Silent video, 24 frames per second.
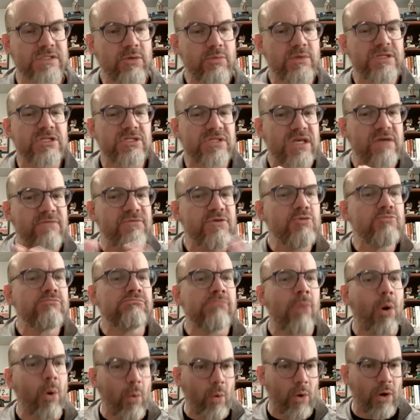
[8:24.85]
Can we just give you
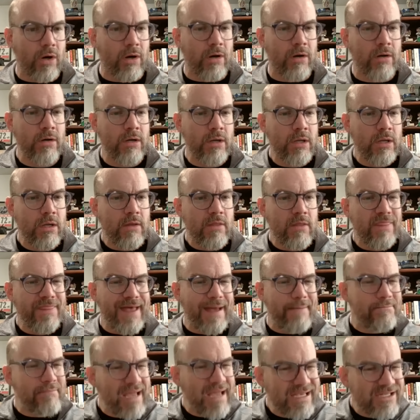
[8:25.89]
more
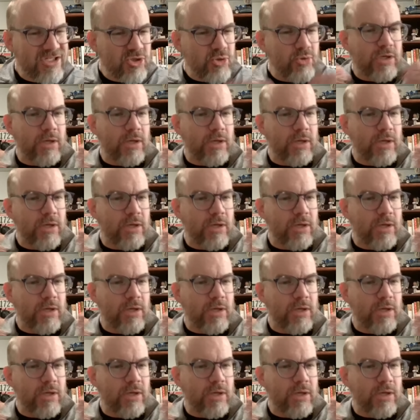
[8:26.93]
that makes